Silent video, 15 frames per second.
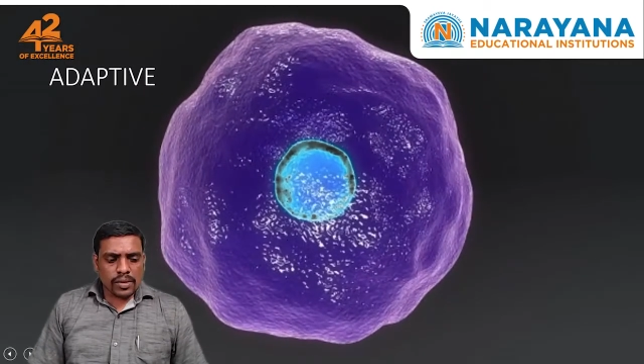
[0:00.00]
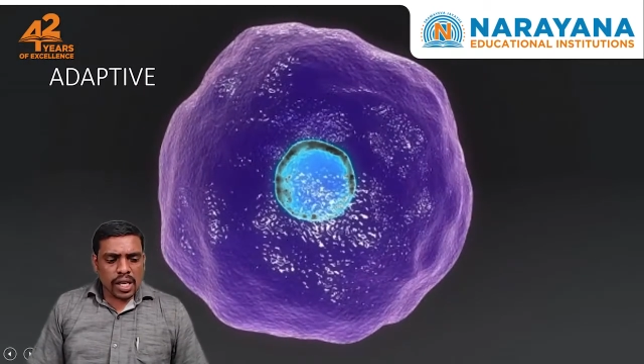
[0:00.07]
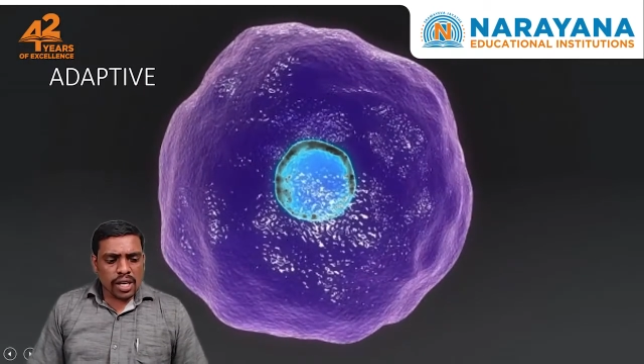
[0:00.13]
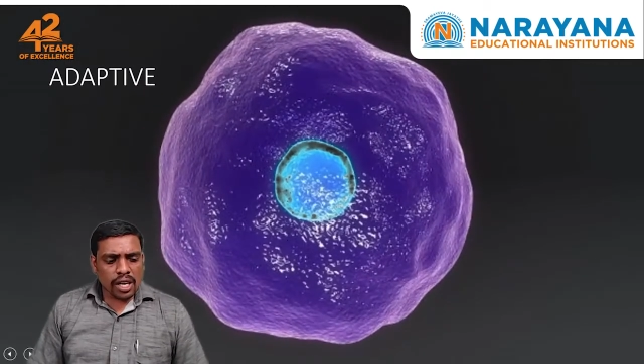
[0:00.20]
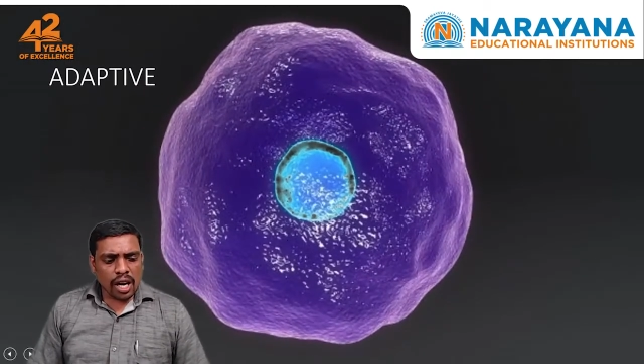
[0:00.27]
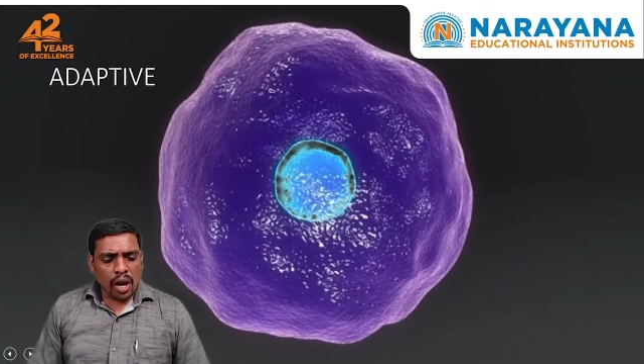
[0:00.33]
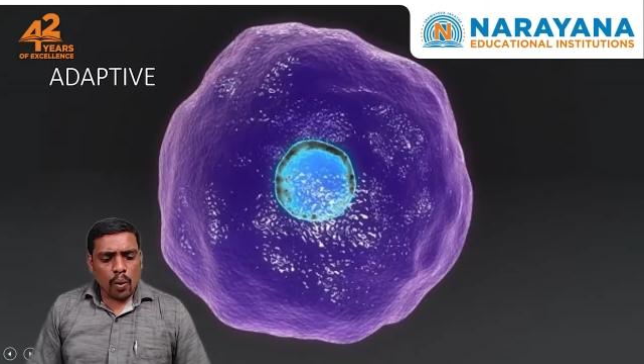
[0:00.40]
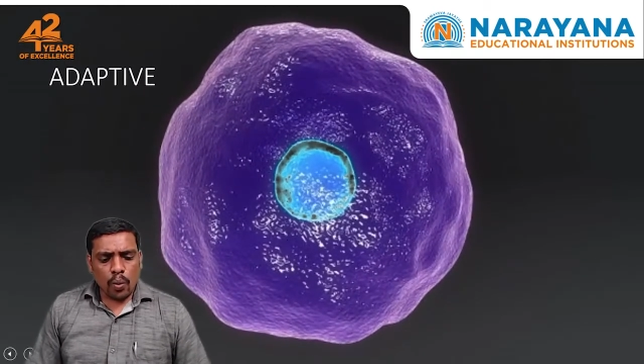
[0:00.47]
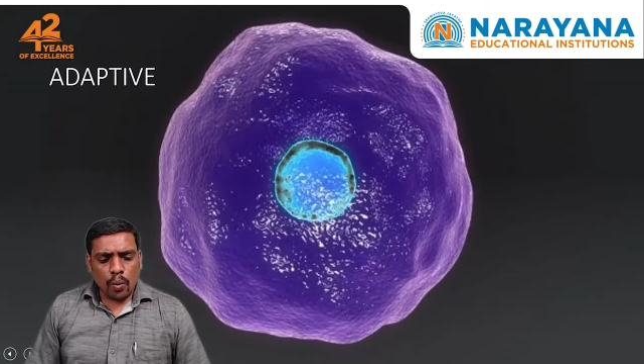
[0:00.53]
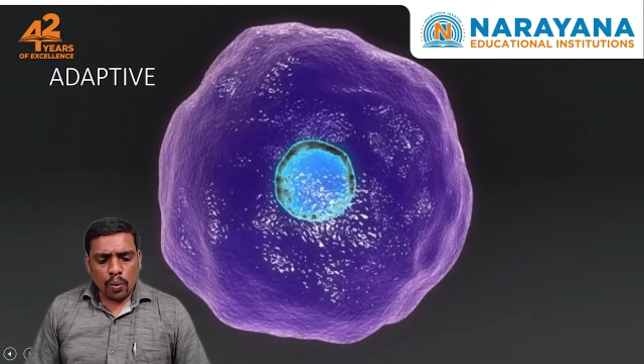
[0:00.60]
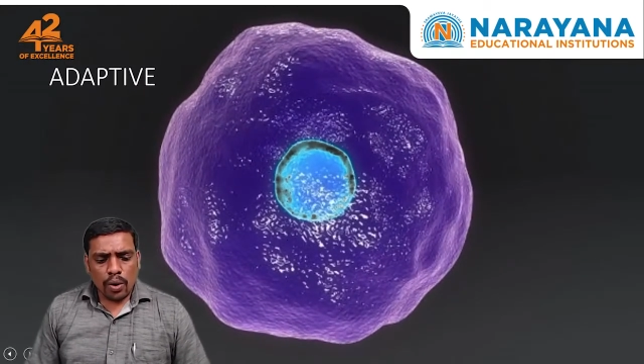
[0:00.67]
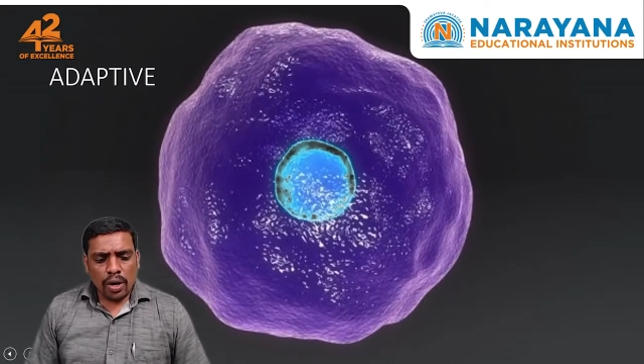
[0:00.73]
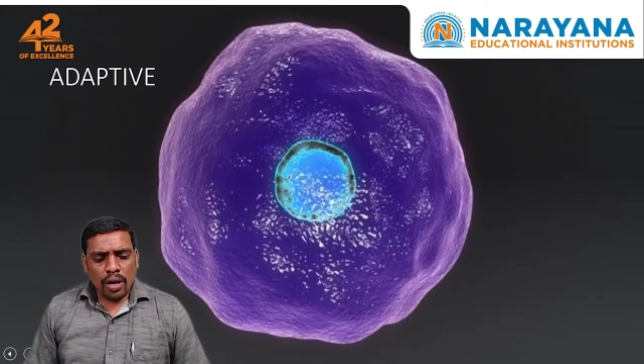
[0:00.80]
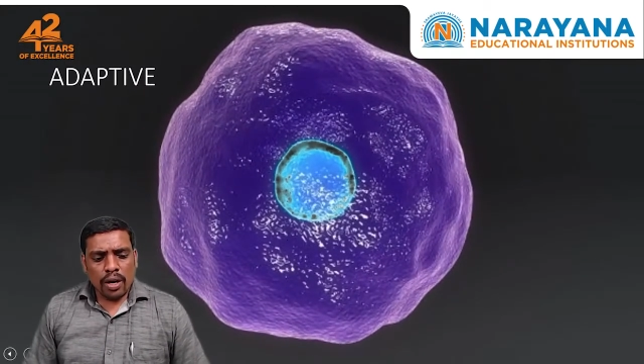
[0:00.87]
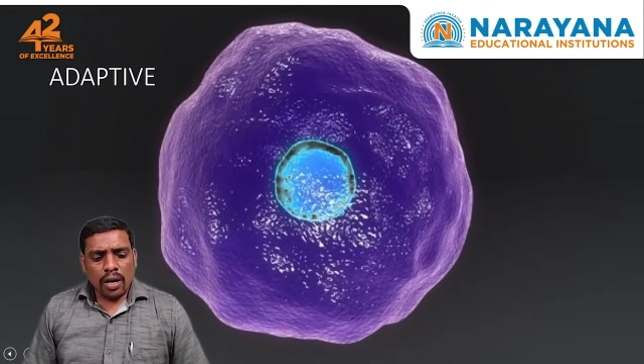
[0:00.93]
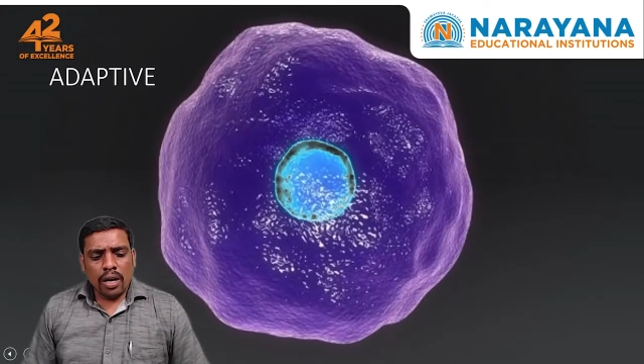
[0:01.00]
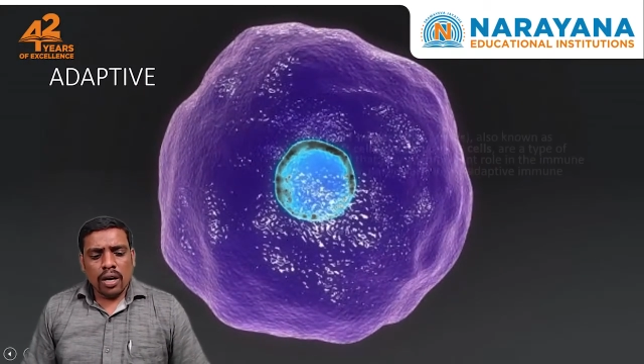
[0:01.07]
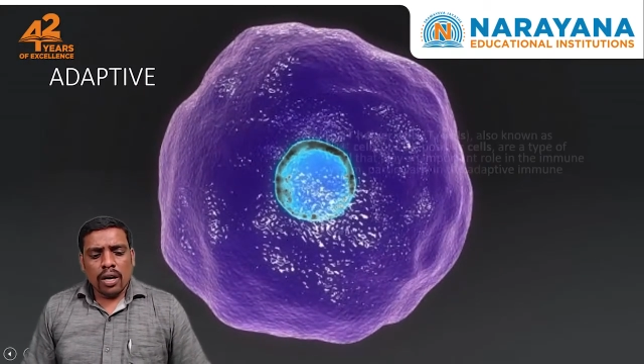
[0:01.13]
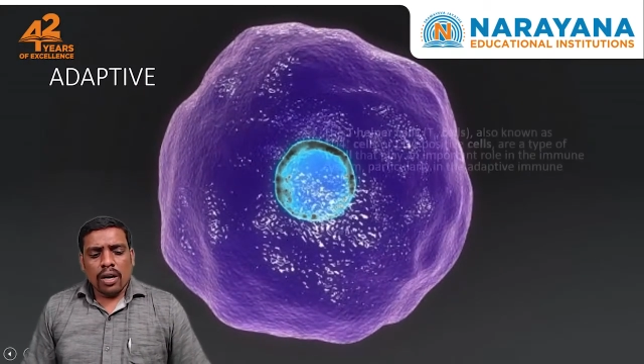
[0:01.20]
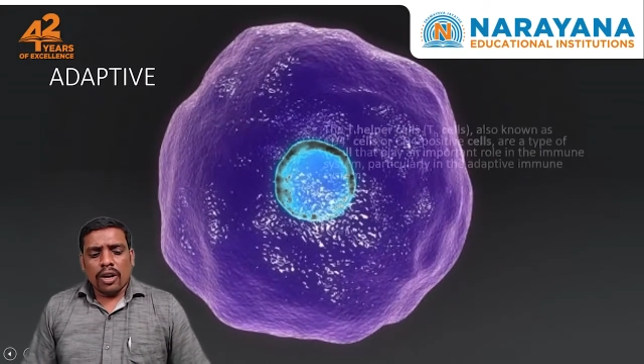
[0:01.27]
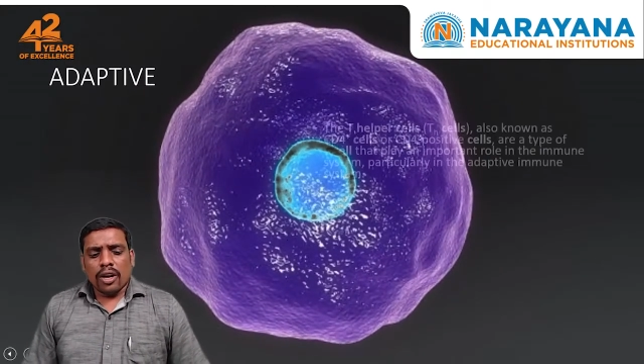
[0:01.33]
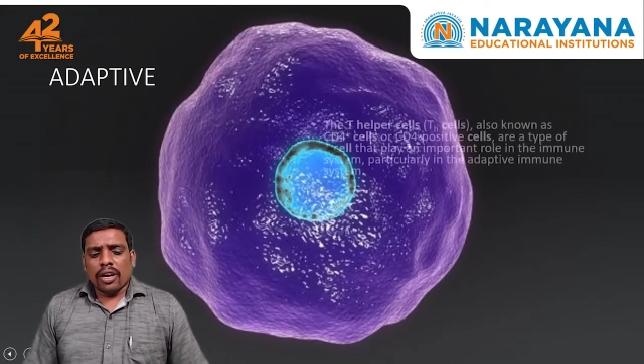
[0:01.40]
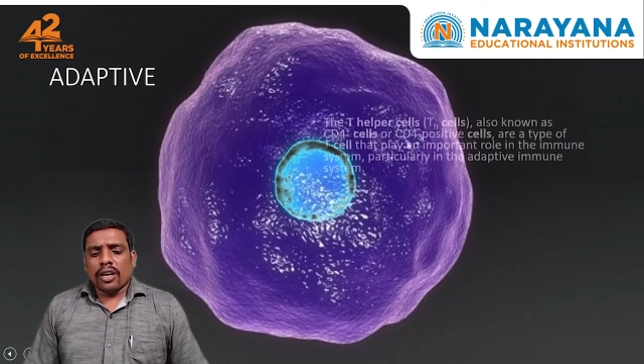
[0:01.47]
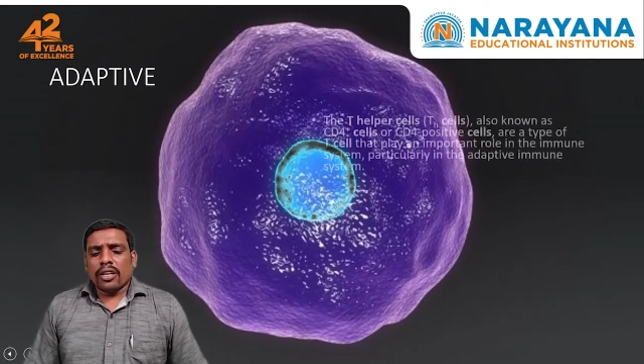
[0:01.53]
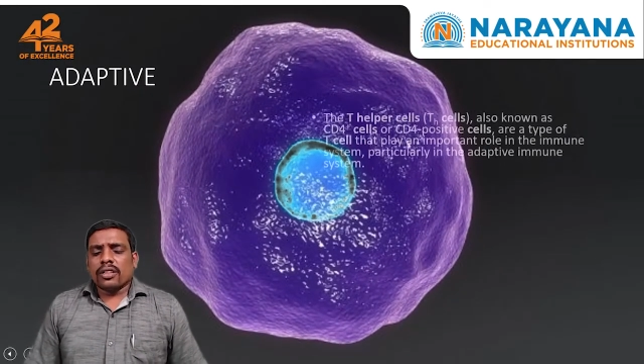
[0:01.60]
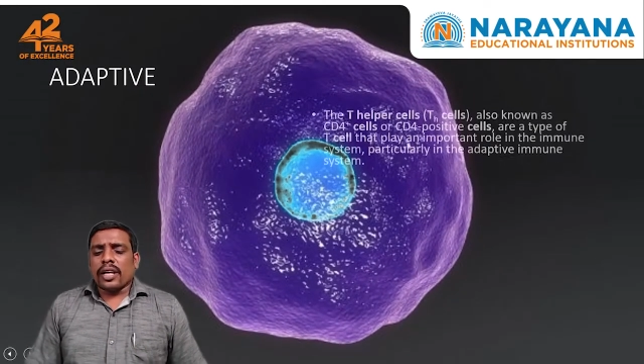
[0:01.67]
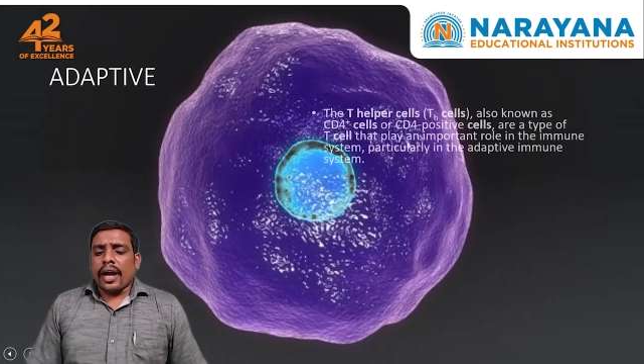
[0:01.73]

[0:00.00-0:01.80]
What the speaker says: Now, the